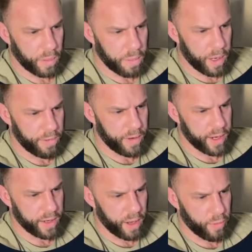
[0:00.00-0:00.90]

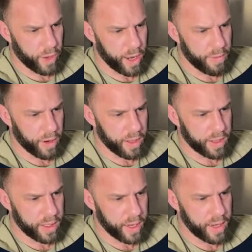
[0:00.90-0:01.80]
Perfect. Now, if we hover on
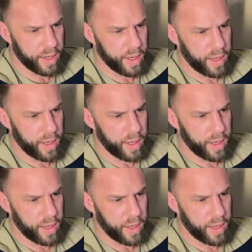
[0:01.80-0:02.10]
this thing,